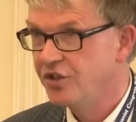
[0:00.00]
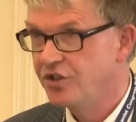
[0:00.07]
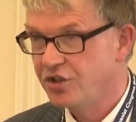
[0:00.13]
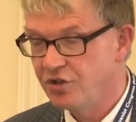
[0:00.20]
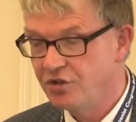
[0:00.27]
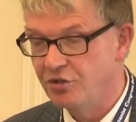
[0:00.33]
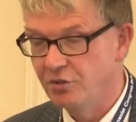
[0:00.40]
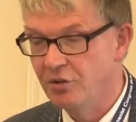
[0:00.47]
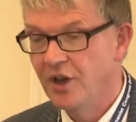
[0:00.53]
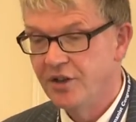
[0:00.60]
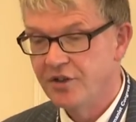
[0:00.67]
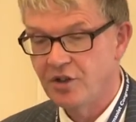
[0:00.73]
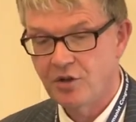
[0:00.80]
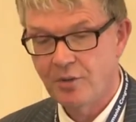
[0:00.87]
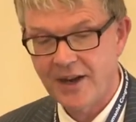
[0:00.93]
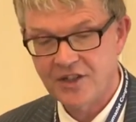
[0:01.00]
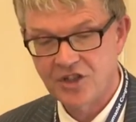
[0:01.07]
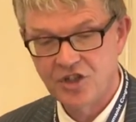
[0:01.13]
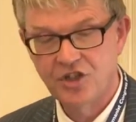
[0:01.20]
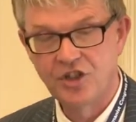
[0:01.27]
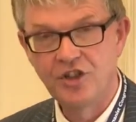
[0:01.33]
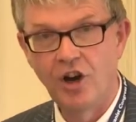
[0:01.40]
to the
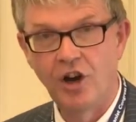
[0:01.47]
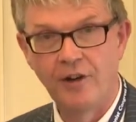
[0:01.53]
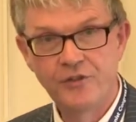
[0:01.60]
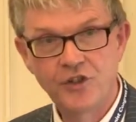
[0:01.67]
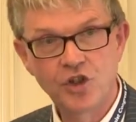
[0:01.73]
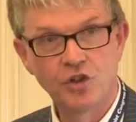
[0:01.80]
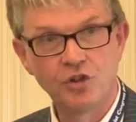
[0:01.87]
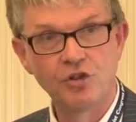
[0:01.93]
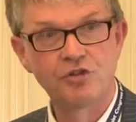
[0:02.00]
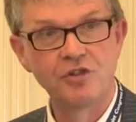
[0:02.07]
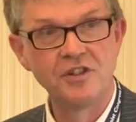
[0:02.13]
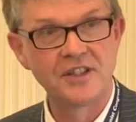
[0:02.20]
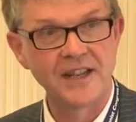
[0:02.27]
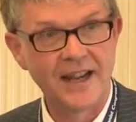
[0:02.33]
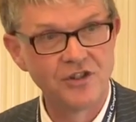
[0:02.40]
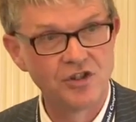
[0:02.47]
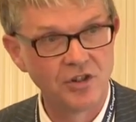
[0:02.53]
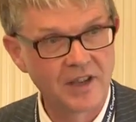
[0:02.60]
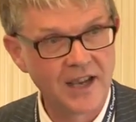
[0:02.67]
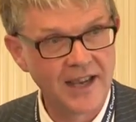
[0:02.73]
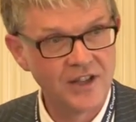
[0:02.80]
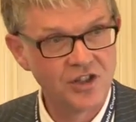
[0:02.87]
question of children's
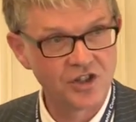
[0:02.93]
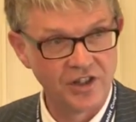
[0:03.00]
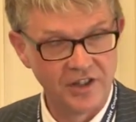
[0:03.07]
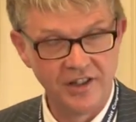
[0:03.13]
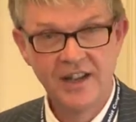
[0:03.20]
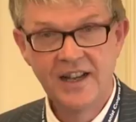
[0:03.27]
education,